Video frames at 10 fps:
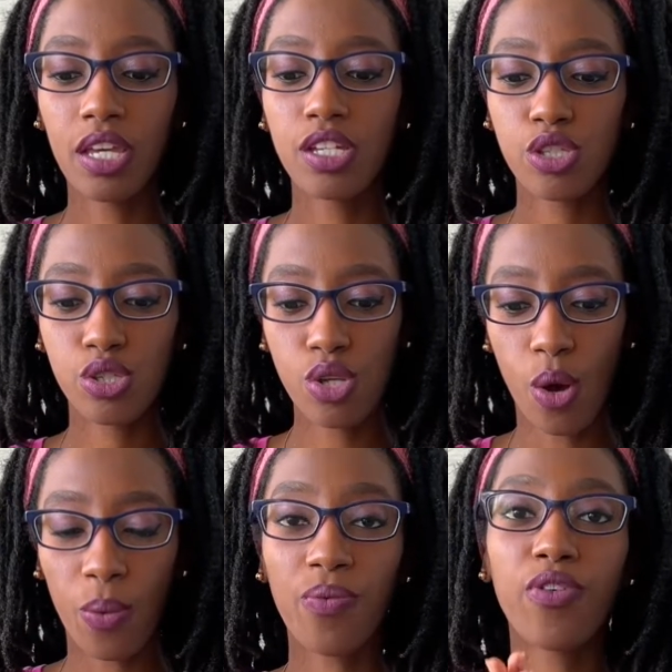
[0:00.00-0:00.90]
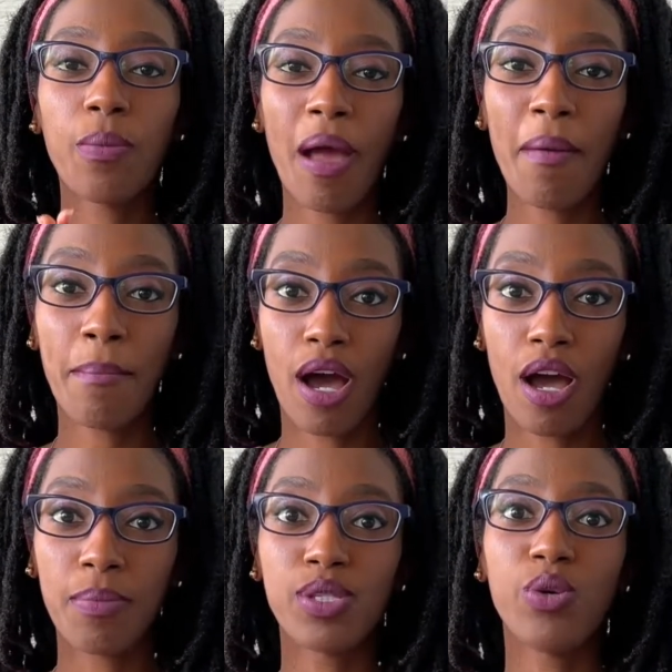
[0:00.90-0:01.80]
So for my
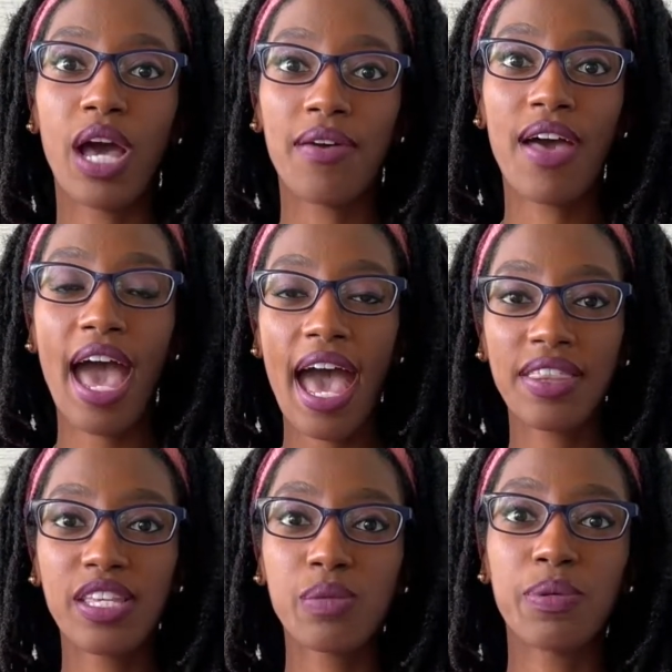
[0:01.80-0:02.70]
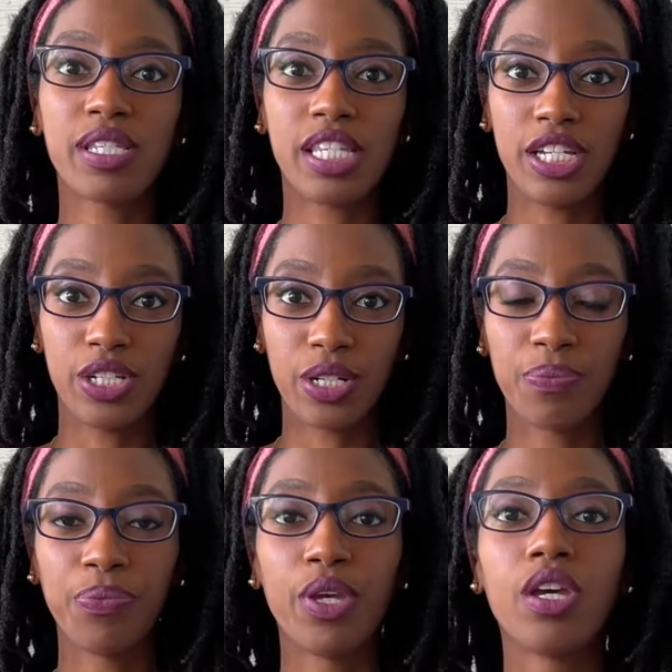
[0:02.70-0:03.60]
moms who have had this procedure,
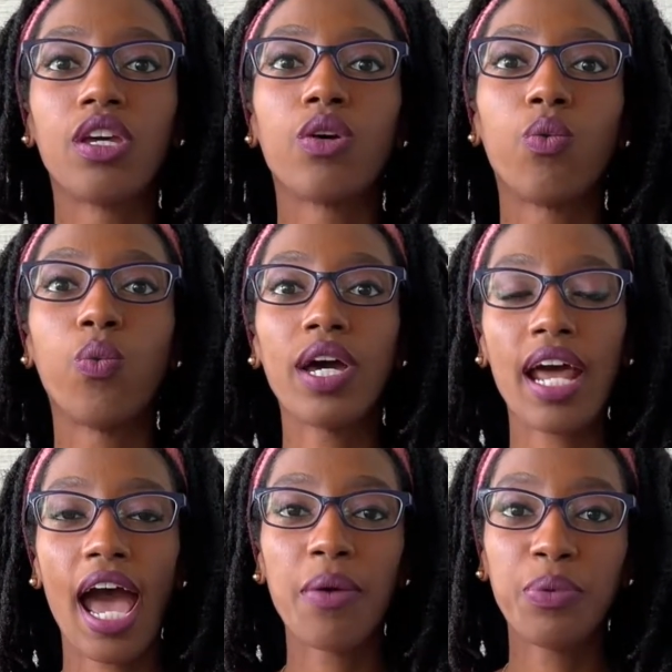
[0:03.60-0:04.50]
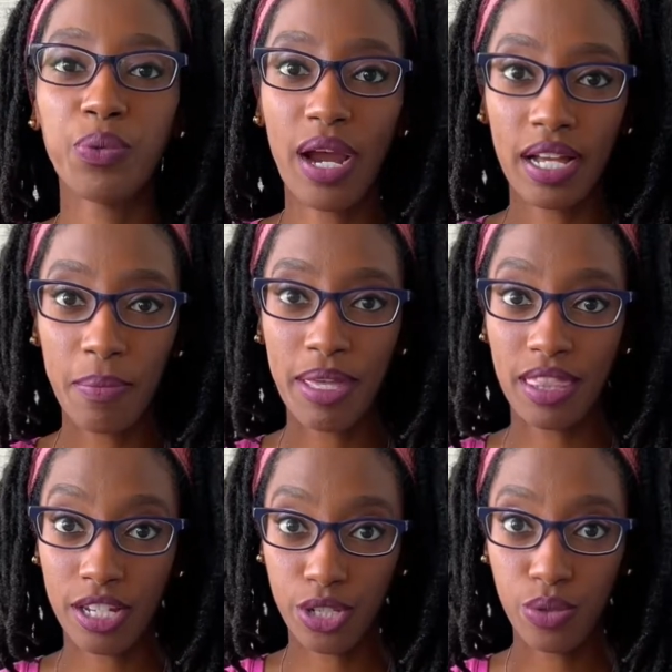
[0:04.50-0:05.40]
what I would recommend
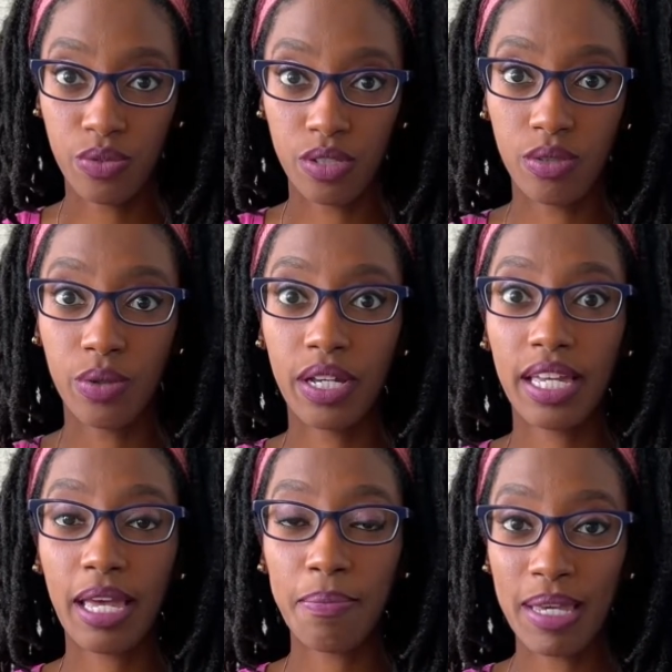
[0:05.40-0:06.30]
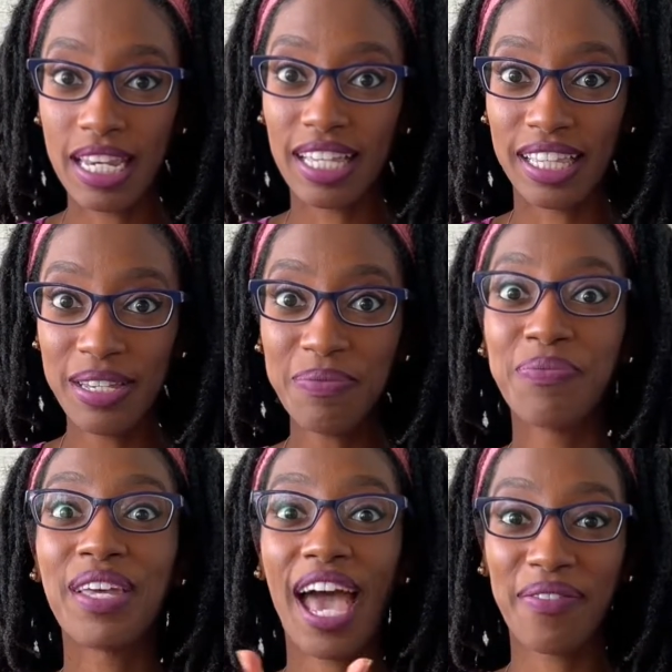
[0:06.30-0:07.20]
that you do immediately
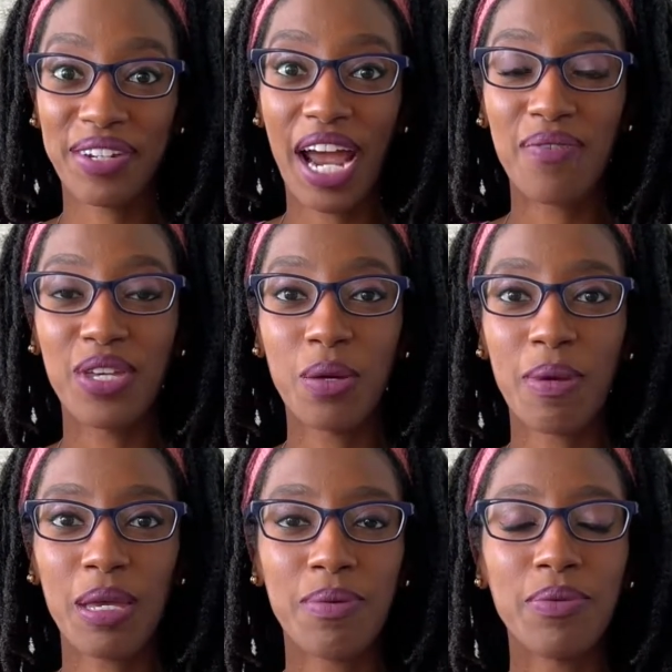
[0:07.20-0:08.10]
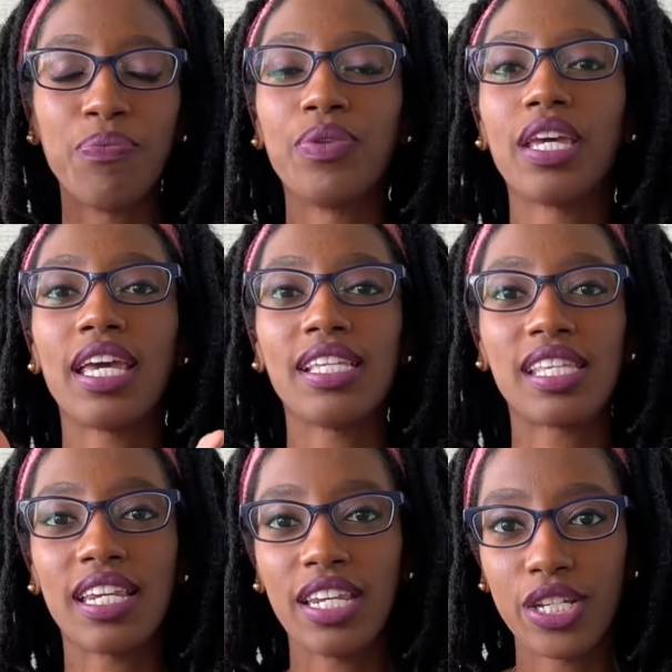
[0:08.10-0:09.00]
after having your baby is
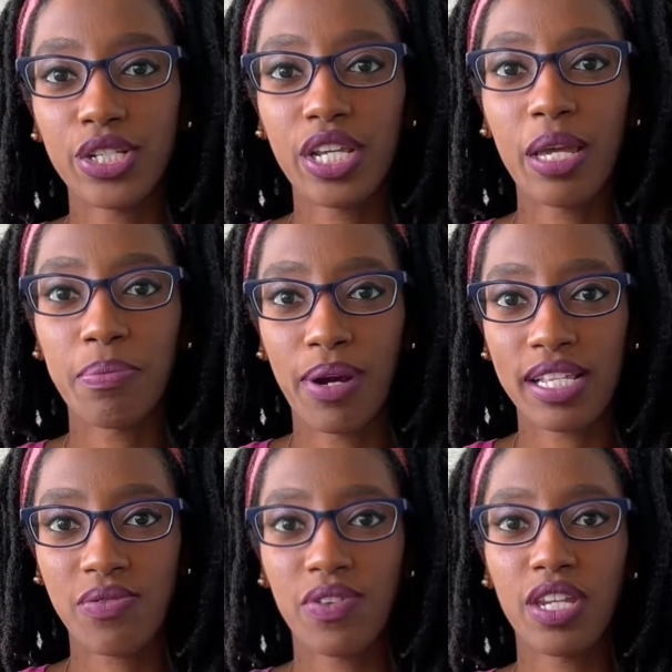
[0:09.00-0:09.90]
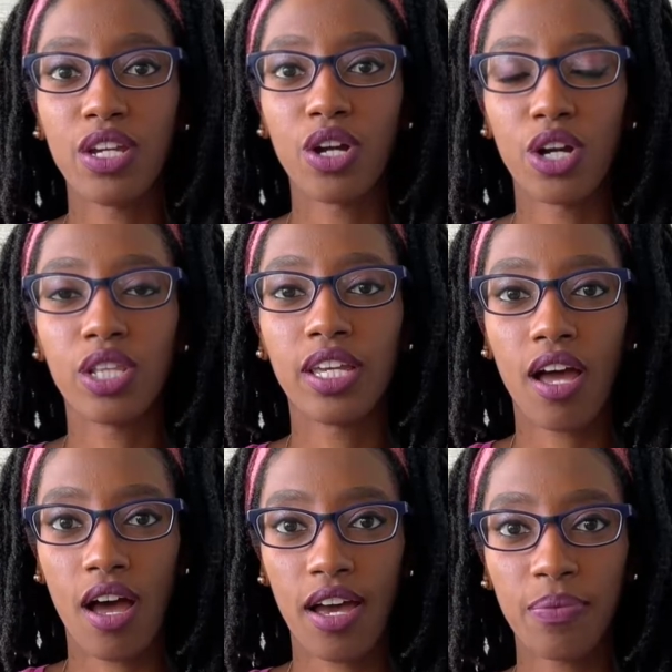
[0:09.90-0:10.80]
initiate breastfeeding early
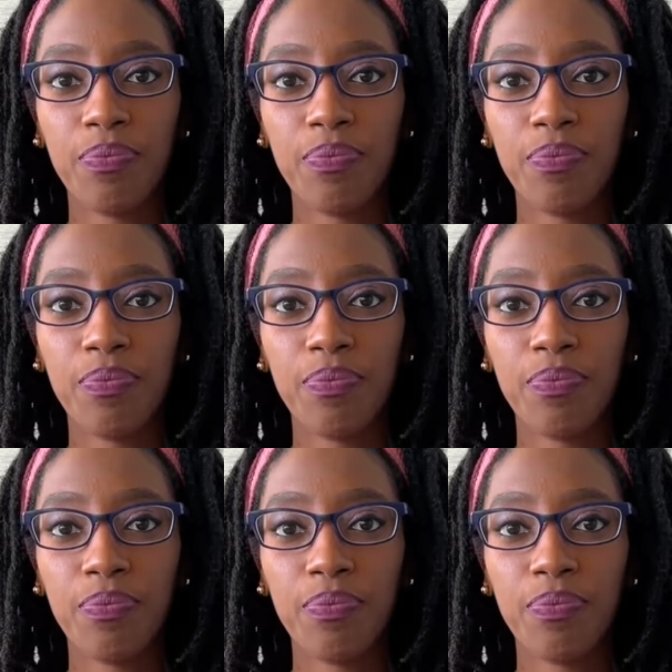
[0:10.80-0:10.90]
on.